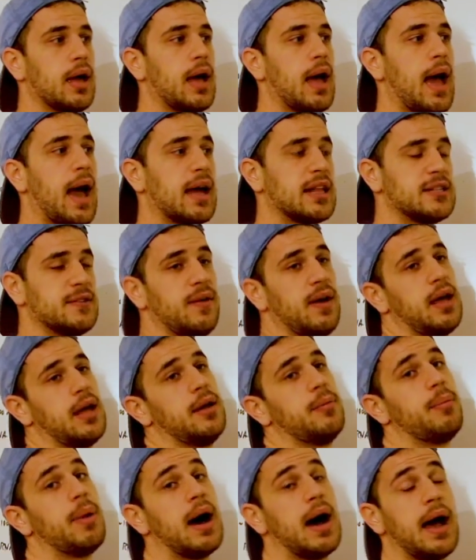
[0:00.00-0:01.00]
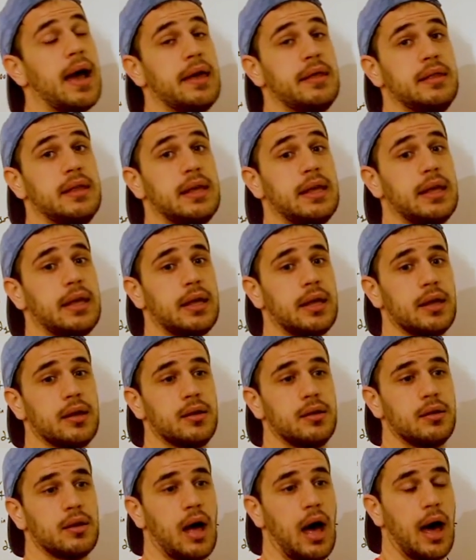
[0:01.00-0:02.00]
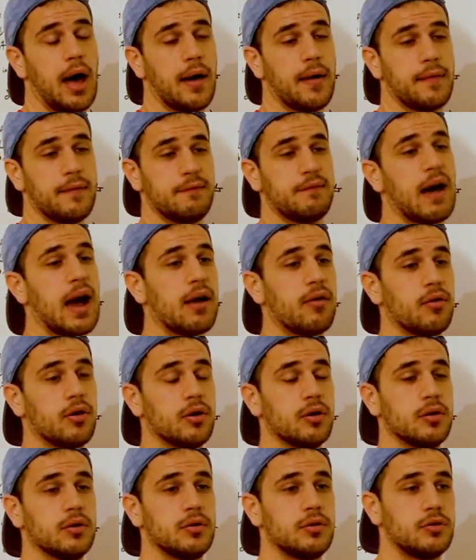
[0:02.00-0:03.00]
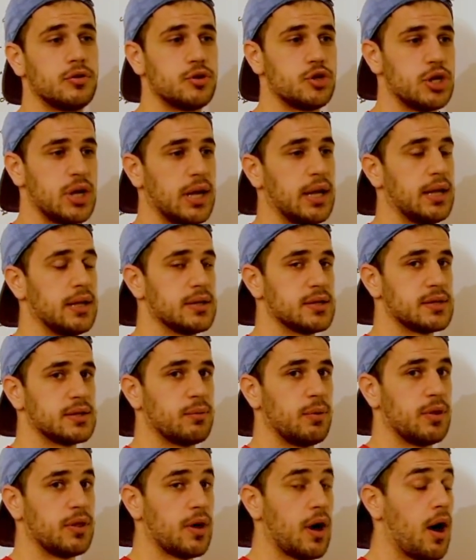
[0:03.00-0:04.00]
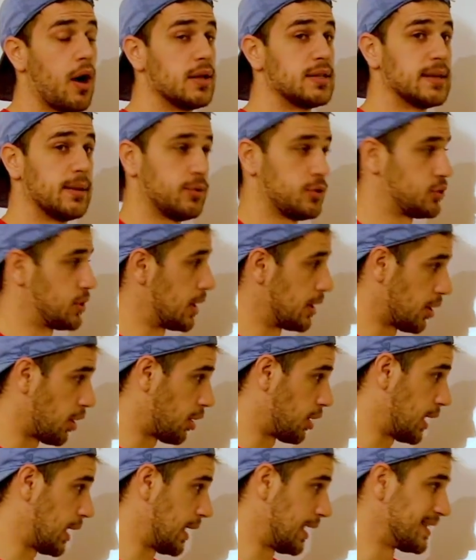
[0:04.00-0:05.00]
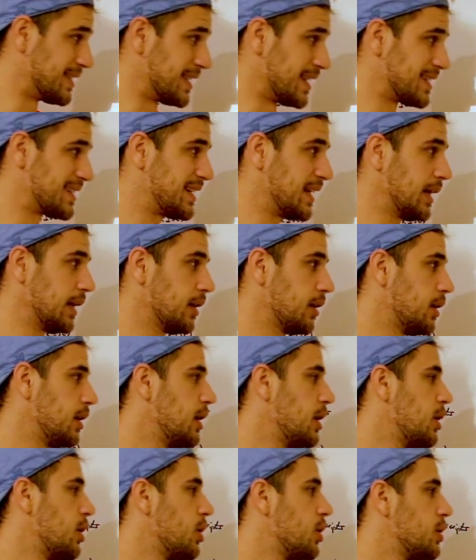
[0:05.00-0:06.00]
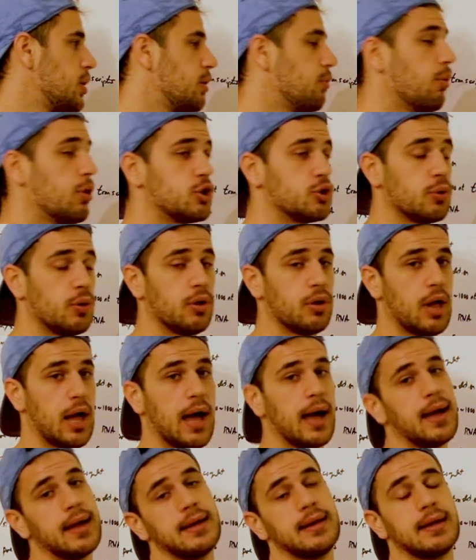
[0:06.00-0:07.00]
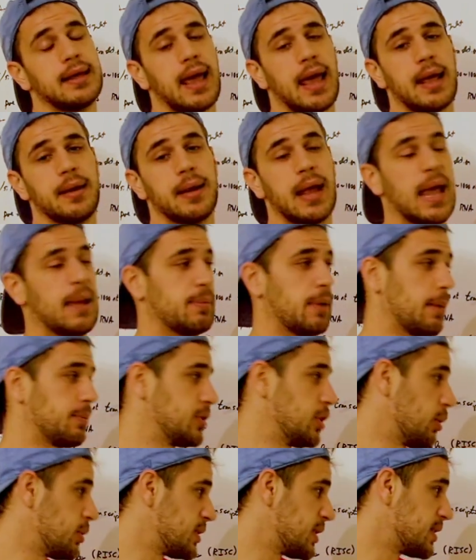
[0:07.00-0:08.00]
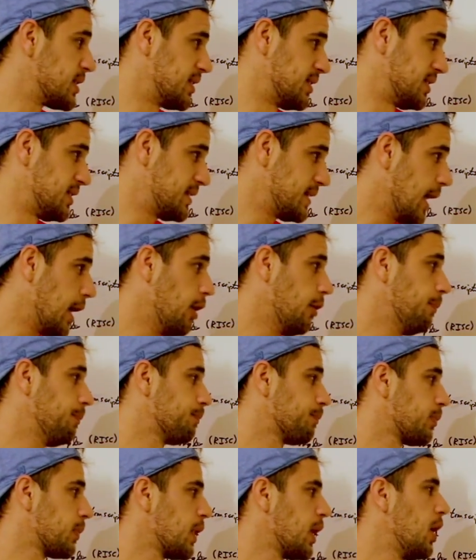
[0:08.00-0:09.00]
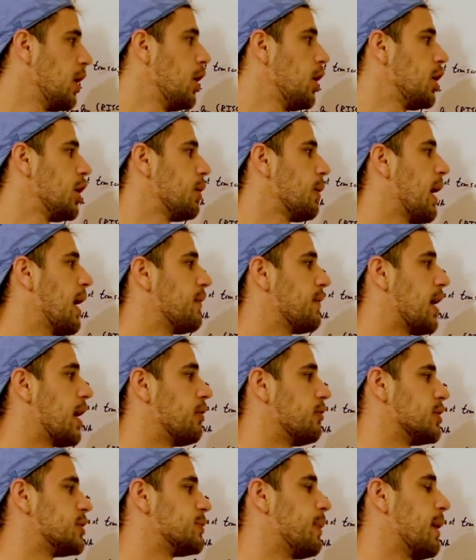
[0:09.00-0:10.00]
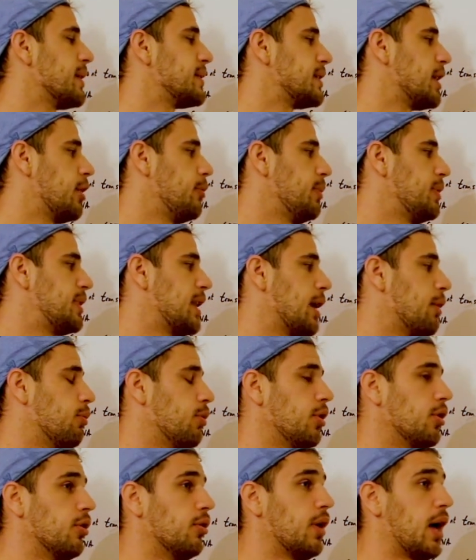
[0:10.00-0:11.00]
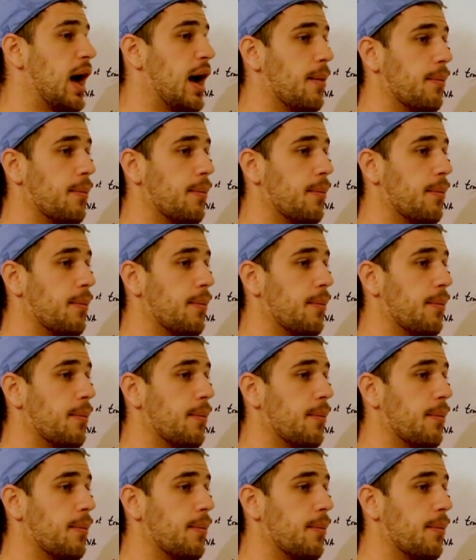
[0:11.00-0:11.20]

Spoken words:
activated by the viral genes with a double-stranded RNA existing, which will indicate apoptosis in the cell. You have iron response element that will